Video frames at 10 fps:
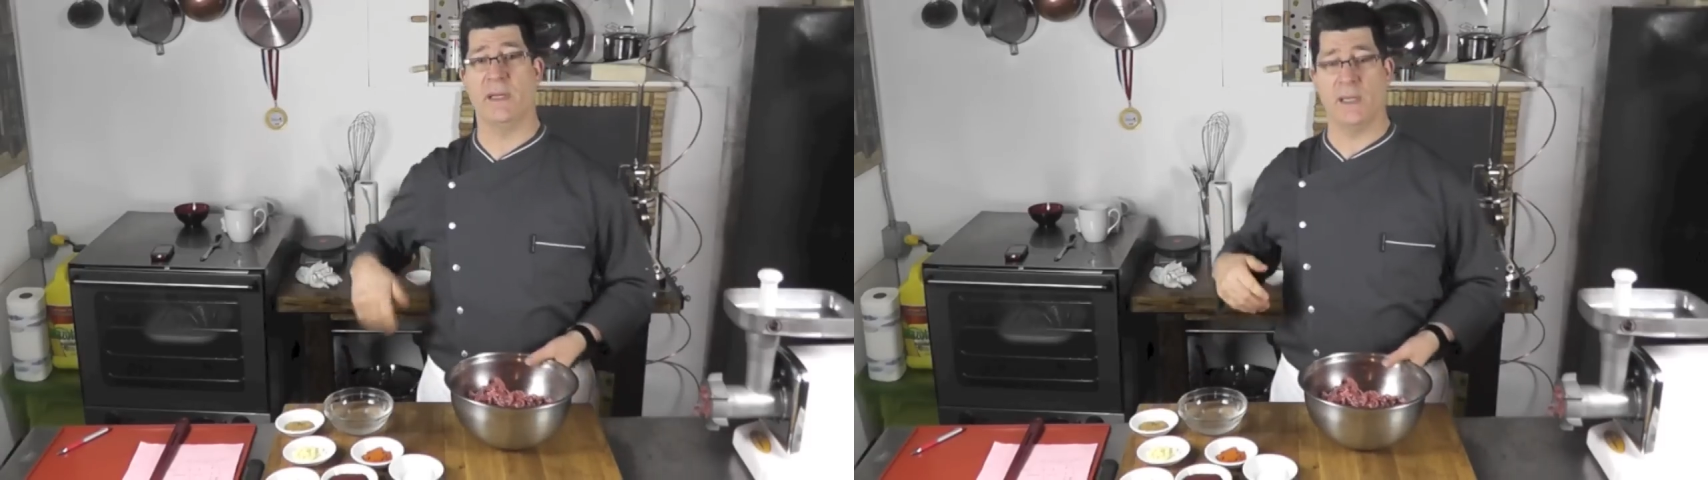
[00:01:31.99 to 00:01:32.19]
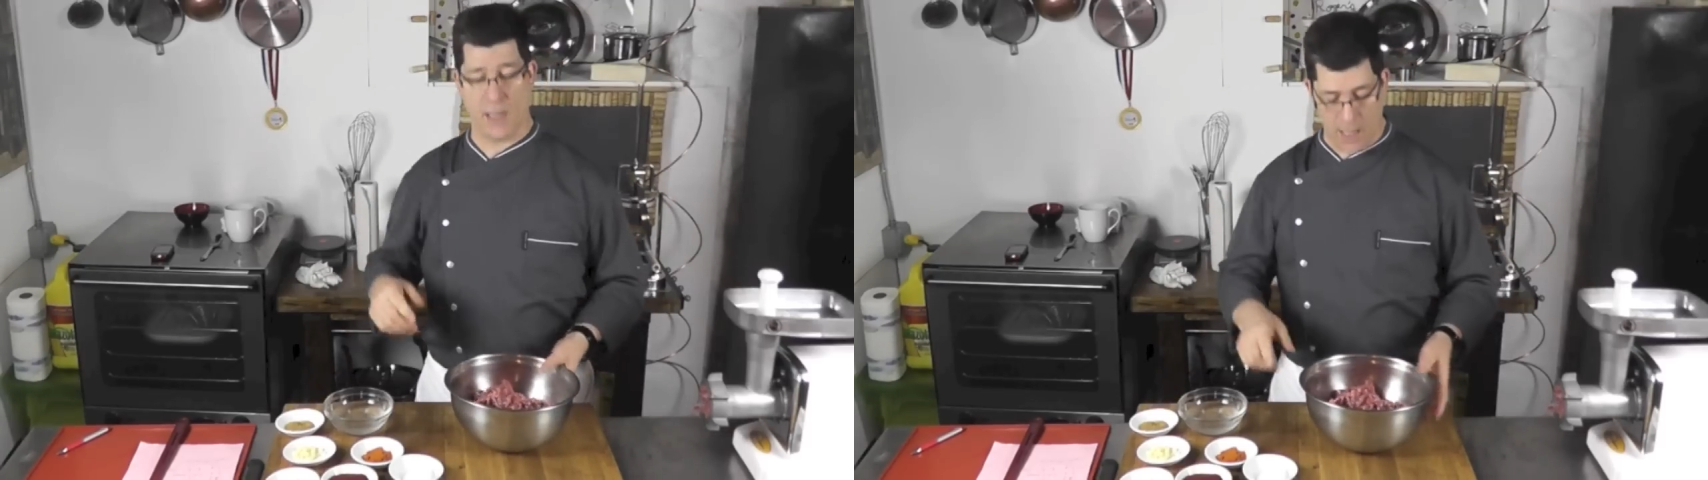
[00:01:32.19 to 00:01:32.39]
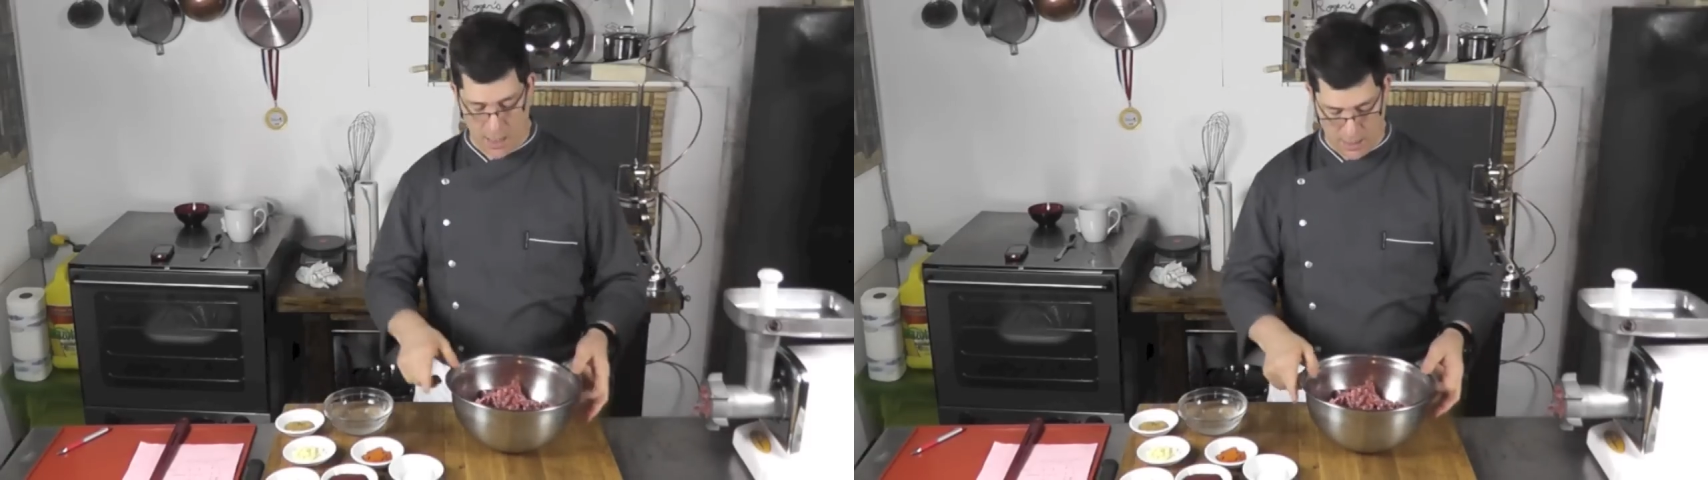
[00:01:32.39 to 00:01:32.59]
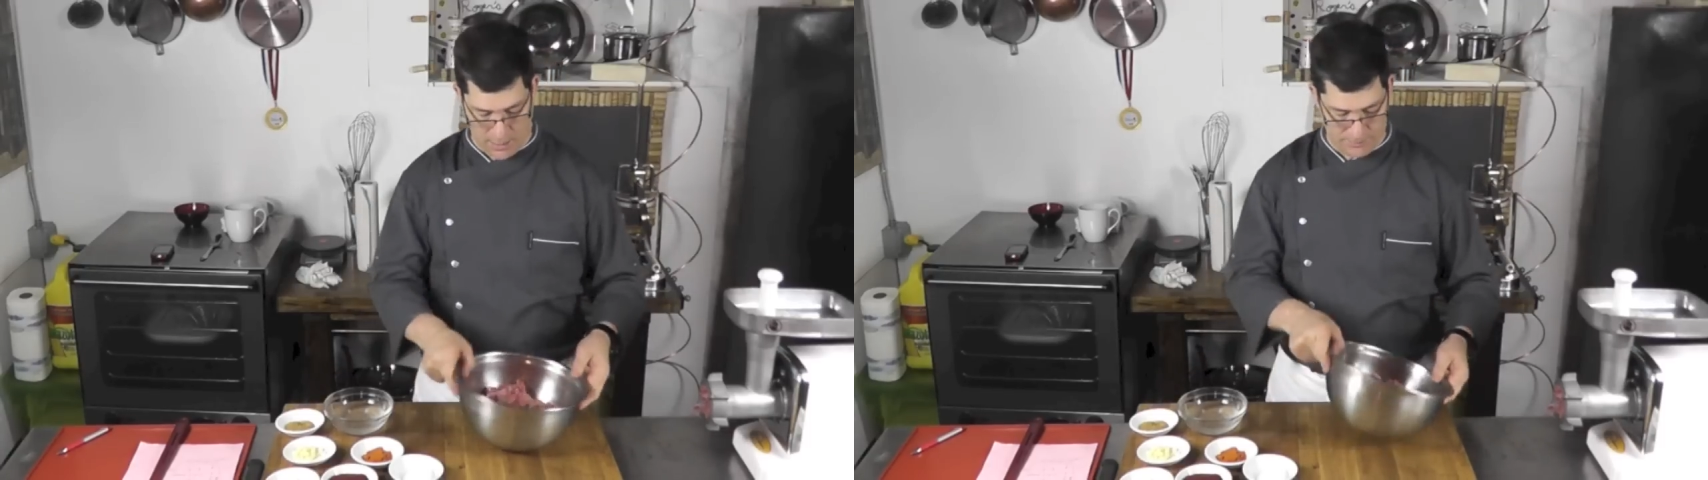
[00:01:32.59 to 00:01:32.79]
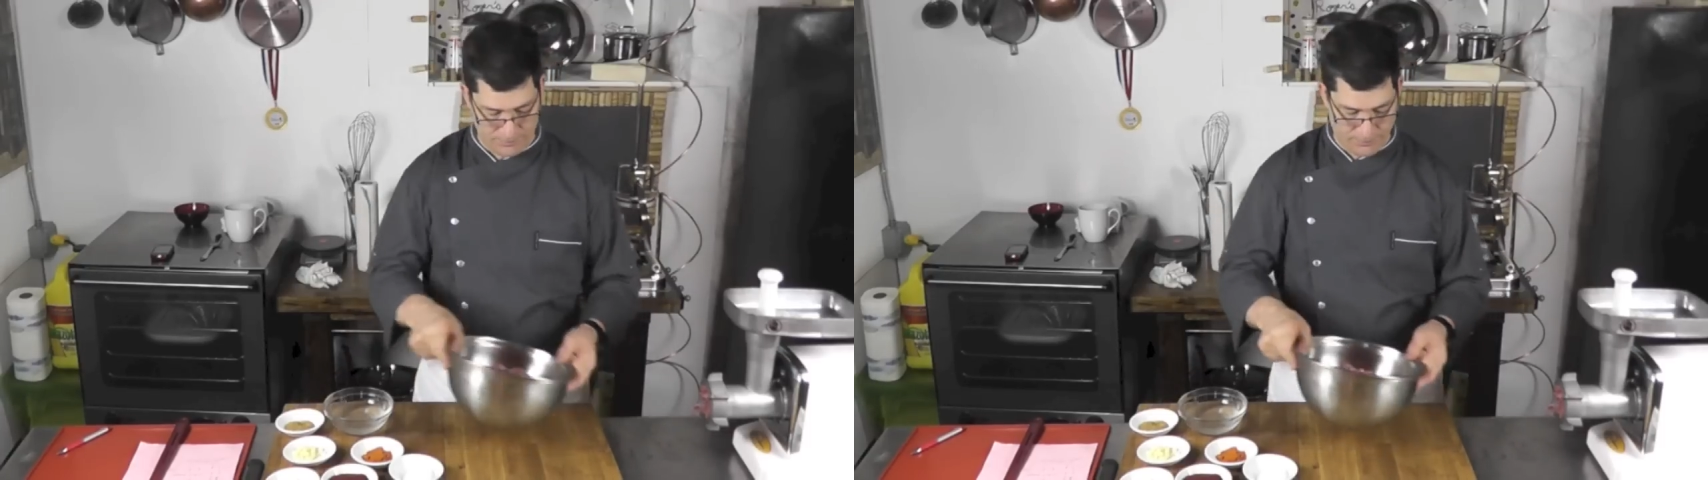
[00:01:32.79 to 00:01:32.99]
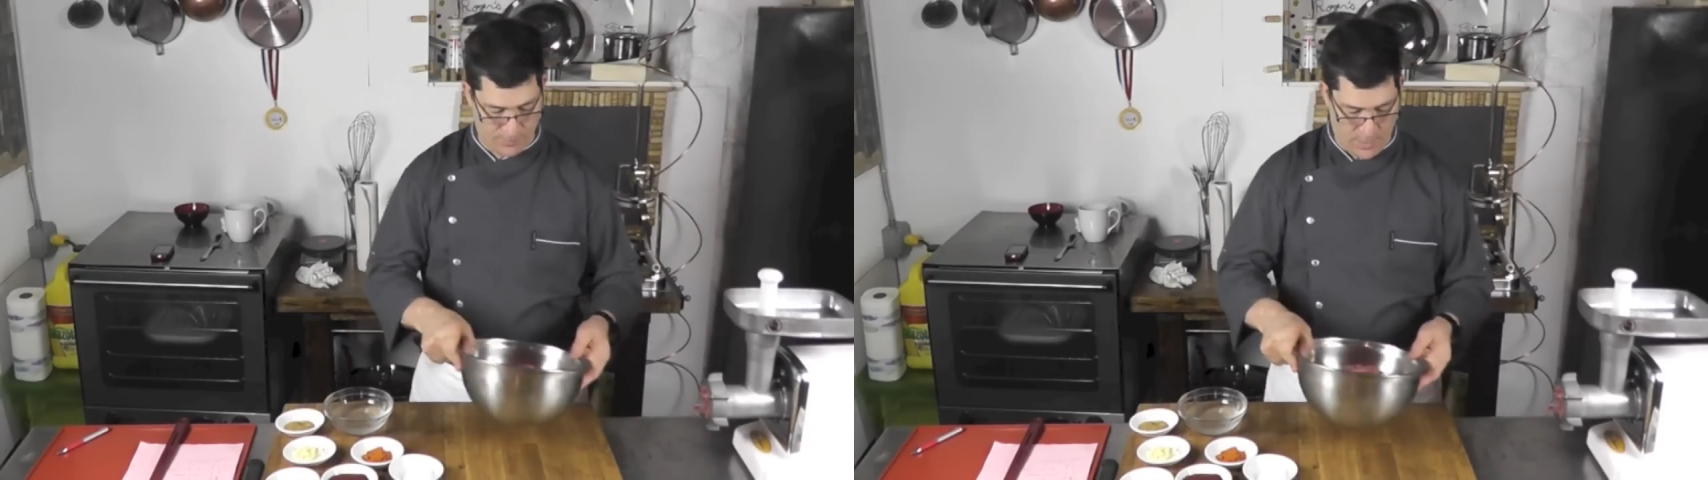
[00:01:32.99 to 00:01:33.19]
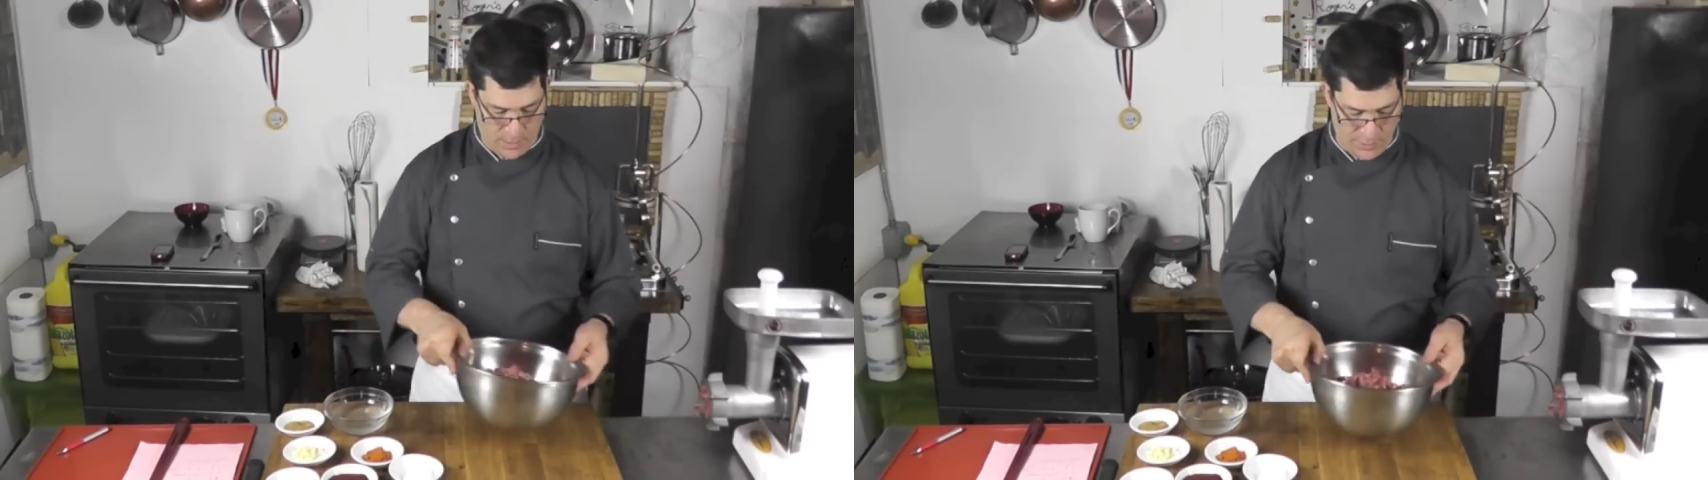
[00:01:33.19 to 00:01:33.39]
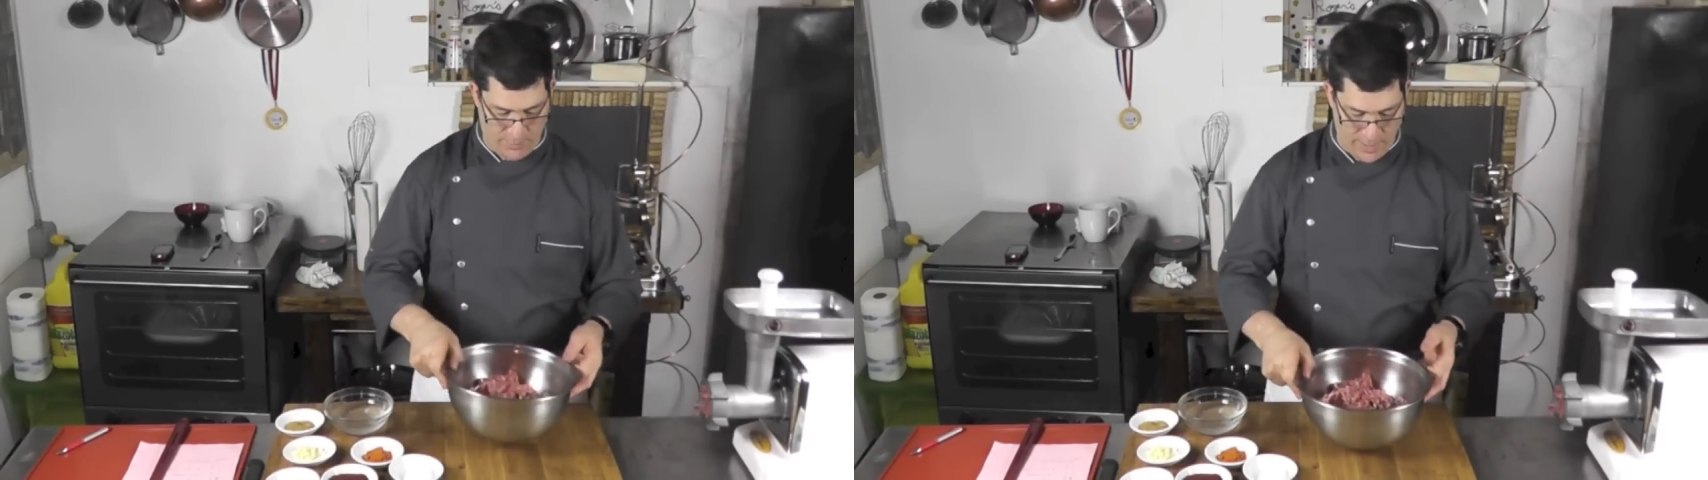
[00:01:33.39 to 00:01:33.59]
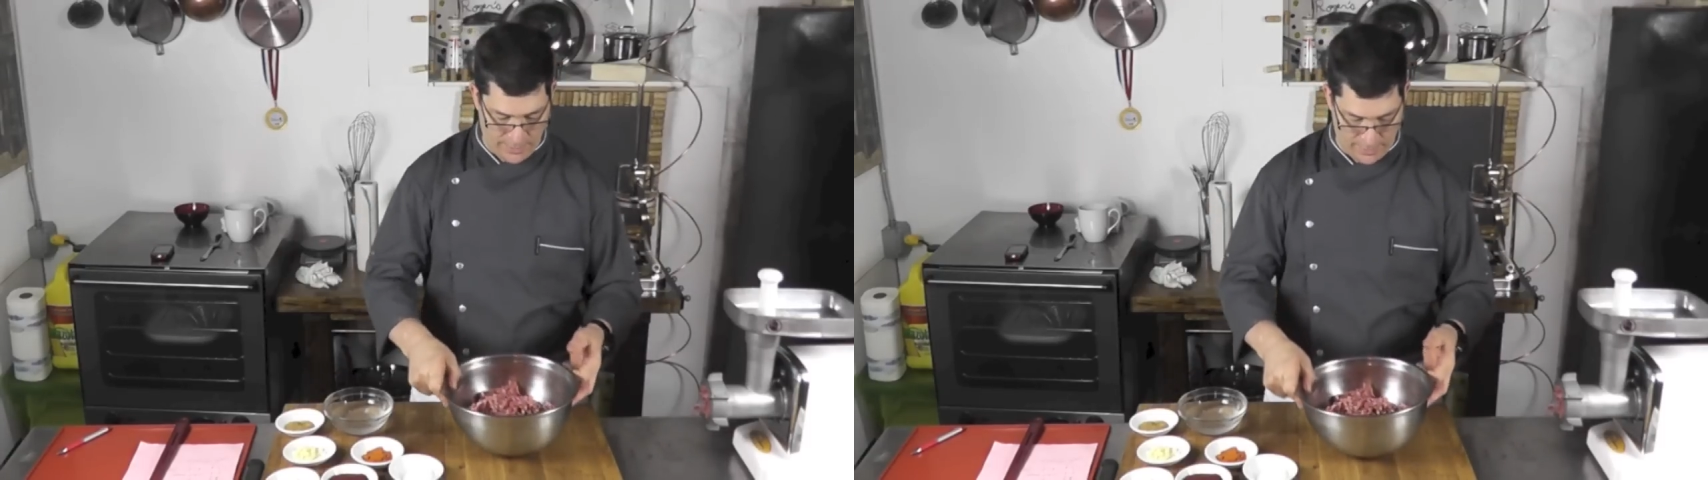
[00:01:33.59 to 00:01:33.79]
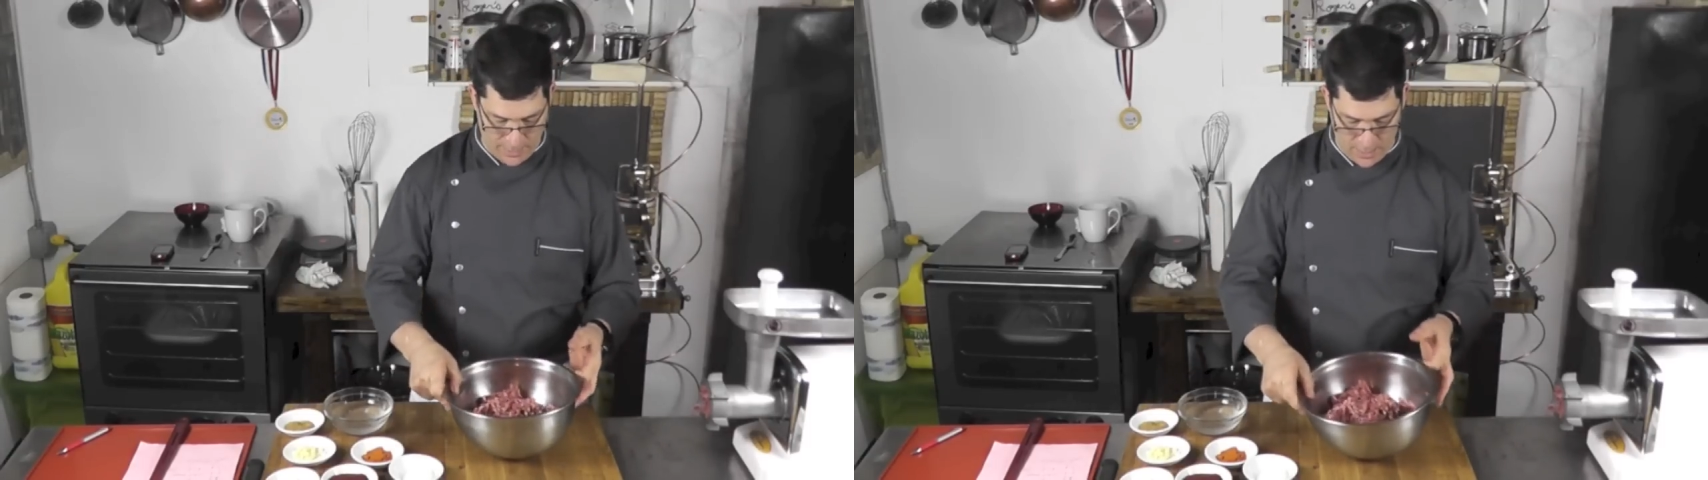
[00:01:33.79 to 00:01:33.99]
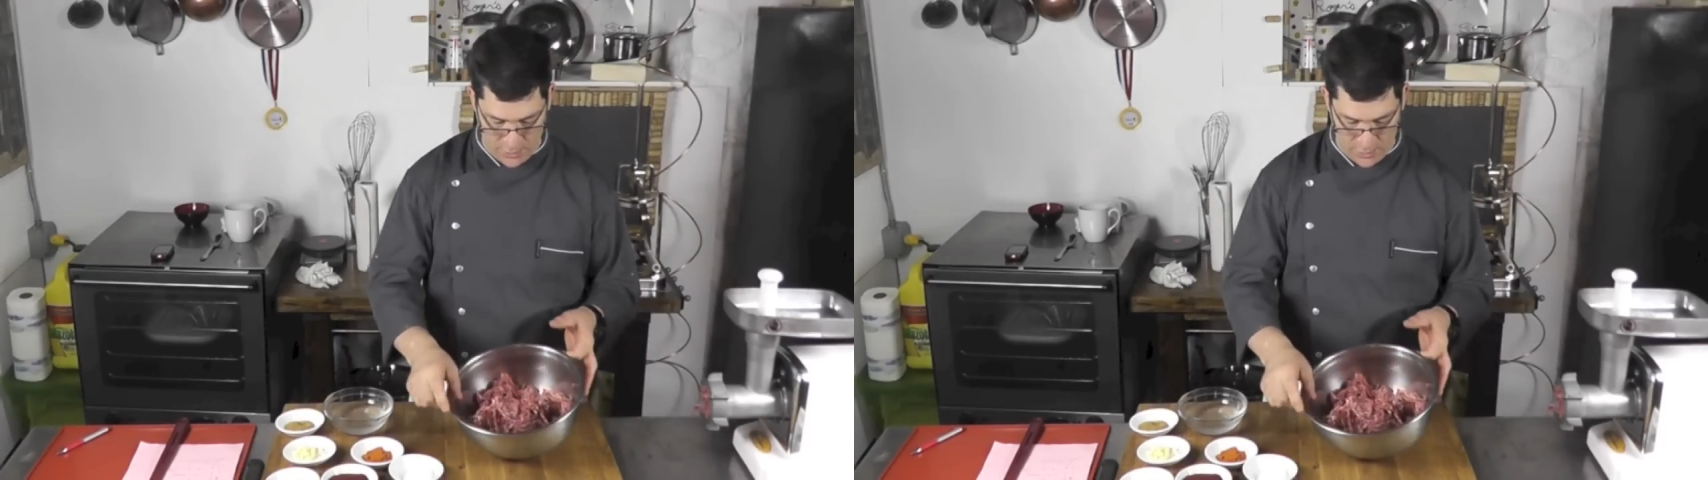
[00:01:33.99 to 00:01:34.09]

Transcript: the belly.